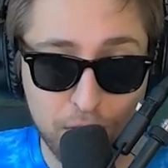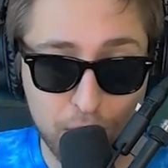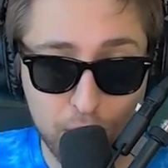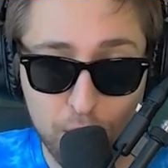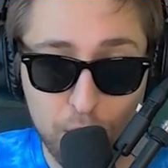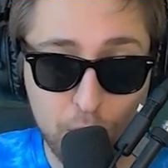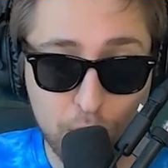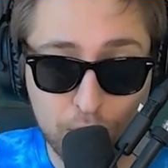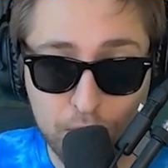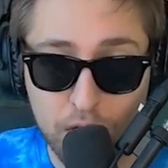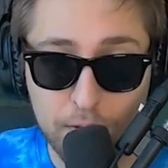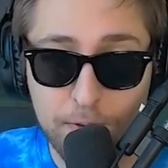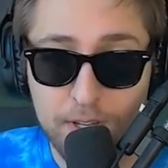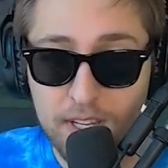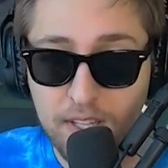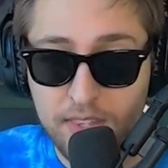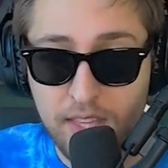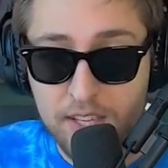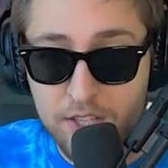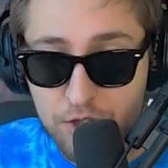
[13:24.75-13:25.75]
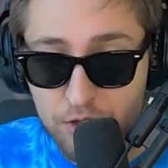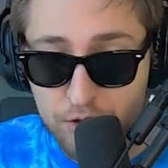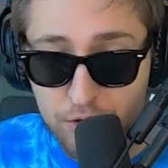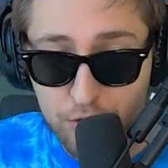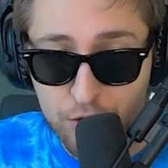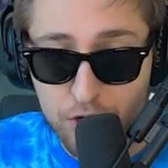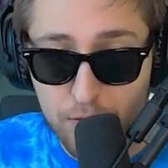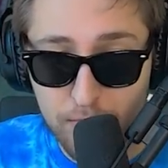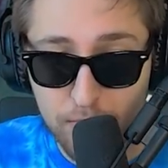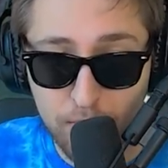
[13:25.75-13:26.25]
new griefing detection
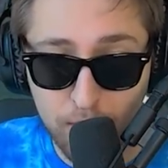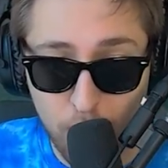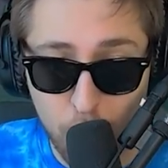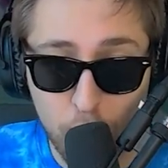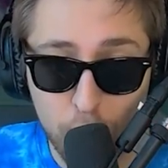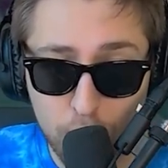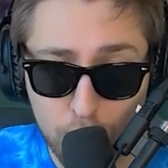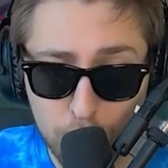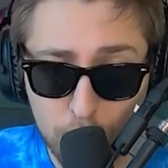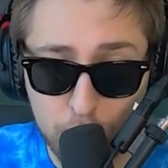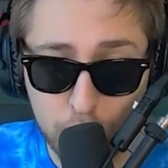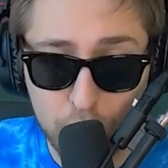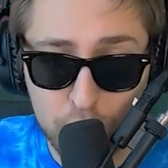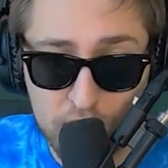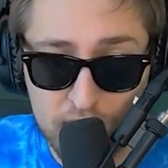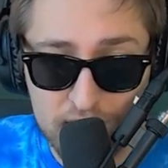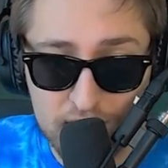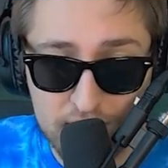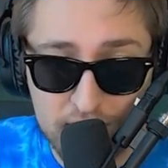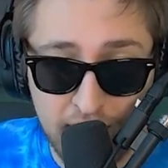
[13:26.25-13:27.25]
system? Or do you just